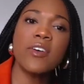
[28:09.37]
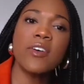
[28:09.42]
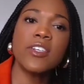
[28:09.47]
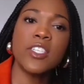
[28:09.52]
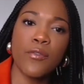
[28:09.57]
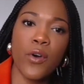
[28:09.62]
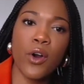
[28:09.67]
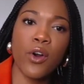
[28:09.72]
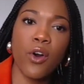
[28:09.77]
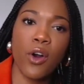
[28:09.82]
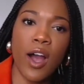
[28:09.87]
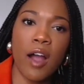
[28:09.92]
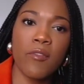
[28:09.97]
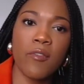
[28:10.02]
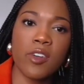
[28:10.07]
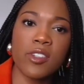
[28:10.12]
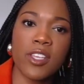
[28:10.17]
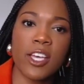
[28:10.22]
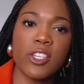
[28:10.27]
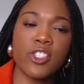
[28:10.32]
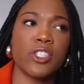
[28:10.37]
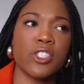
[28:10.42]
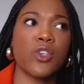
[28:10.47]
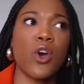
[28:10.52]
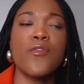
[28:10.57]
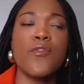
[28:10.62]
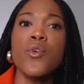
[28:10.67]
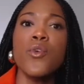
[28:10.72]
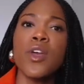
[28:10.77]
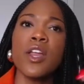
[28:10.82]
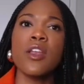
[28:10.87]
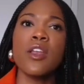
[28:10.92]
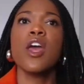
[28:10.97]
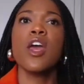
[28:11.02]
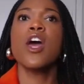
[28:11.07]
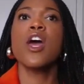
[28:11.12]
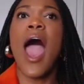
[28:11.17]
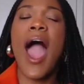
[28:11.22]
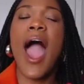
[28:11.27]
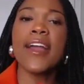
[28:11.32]
have a difficult conversation. So if you
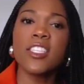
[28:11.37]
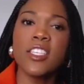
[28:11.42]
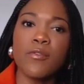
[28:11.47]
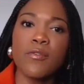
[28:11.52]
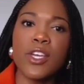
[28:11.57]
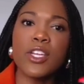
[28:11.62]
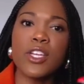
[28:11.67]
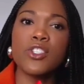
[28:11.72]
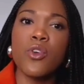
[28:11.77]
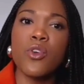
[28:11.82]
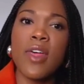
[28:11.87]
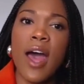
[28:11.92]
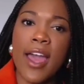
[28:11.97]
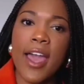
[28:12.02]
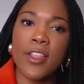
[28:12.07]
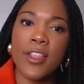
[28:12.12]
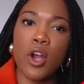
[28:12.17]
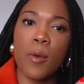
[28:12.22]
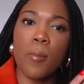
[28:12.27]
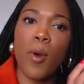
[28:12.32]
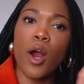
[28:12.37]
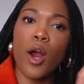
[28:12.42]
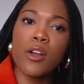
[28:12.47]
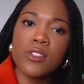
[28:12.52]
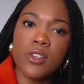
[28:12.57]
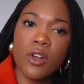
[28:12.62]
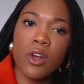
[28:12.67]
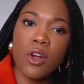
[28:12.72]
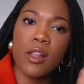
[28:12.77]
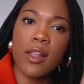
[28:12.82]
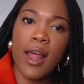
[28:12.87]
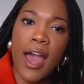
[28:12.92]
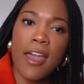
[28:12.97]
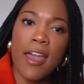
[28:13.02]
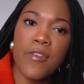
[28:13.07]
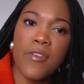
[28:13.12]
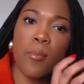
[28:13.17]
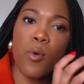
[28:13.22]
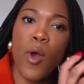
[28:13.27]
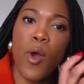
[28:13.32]
can actively do that in your personal
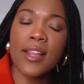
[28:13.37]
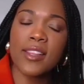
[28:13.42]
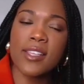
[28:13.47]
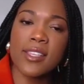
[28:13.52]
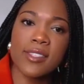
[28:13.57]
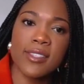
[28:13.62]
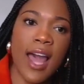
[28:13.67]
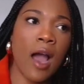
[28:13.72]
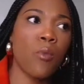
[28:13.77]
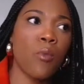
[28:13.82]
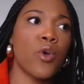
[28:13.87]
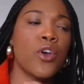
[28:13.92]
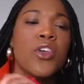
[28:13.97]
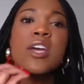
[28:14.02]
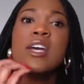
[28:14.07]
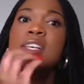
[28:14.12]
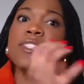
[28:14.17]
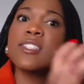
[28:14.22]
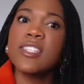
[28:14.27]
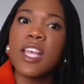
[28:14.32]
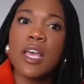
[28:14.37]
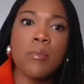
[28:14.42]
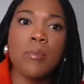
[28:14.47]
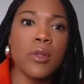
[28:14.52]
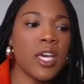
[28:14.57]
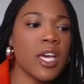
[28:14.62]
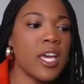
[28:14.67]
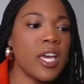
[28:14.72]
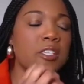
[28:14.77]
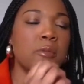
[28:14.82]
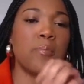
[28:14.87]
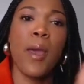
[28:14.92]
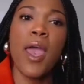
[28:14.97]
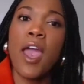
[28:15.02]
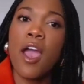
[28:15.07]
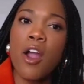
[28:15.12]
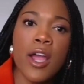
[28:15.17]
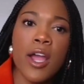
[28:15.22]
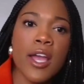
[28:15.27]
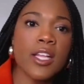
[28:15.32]
life and practice that with siblings,
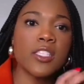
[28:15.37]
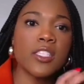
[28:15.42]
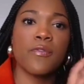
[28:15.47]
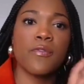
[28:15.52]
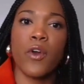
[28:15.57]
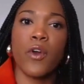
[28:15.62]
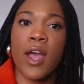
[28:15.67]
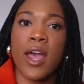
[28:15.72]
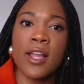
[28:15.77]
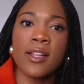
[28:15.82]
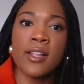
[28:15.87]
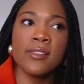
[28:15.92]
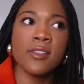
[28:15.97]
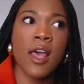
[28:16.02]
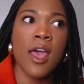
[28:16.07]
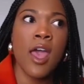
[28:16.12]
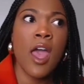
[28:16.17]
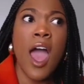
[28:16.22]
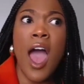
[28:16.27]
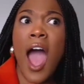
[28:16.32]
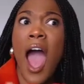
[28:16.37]
parents, friends,